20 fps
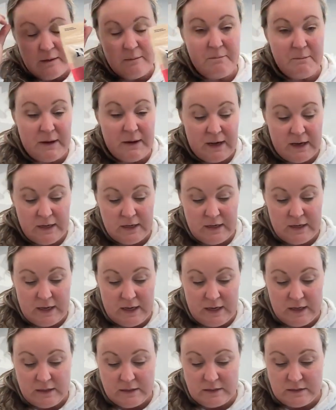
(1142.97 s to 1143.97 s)

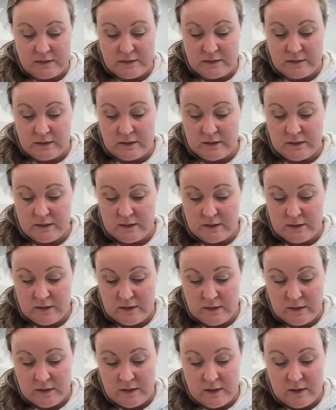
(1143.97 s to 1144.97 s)
Manganese.
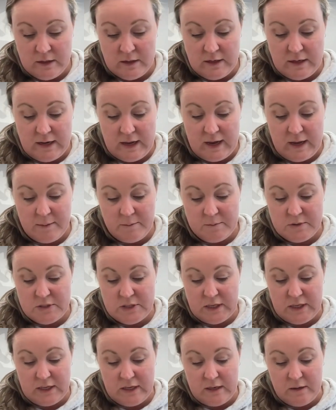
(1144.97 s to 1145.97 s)
Lamb,
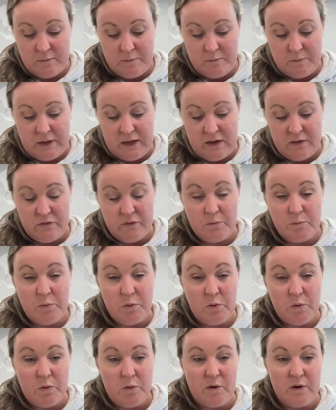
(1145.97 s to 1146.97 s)
chicken, beef, and
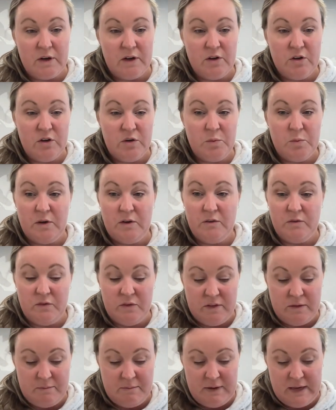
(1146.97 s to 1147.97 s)
pork. Good one
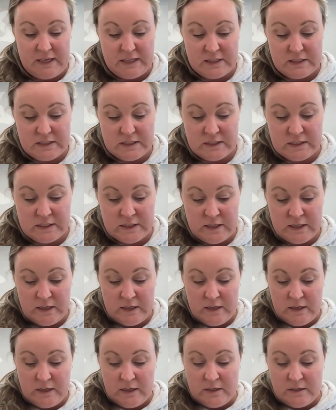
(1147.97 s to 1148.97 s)
for the meats.
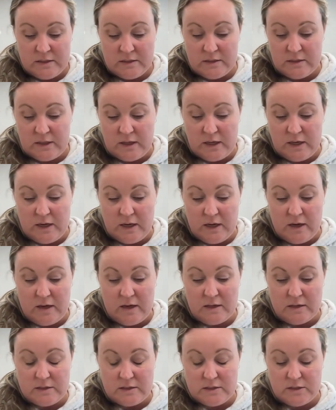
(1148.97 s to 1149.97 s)
So
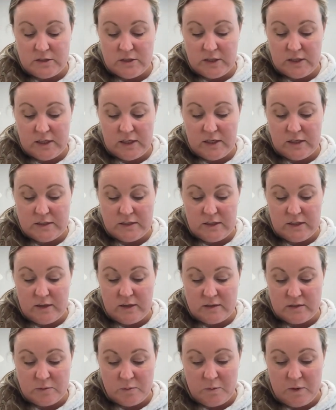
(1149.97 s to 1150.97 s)
there's chicken is in there
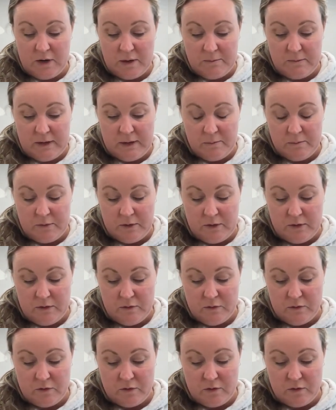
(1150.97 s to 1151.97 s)
as a white meat, but
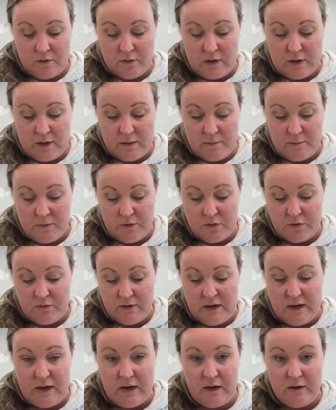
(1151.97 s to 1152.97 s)
you've got
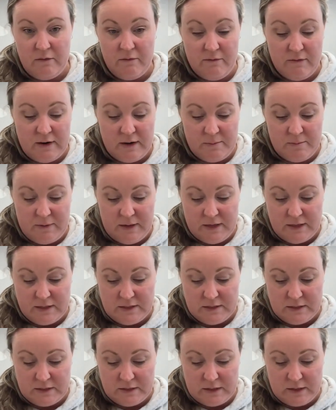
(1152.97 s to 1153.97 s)
3 red
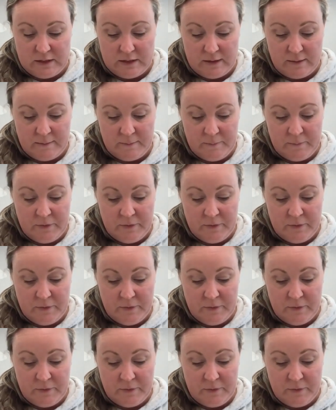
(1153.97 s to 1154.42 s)
meats in there.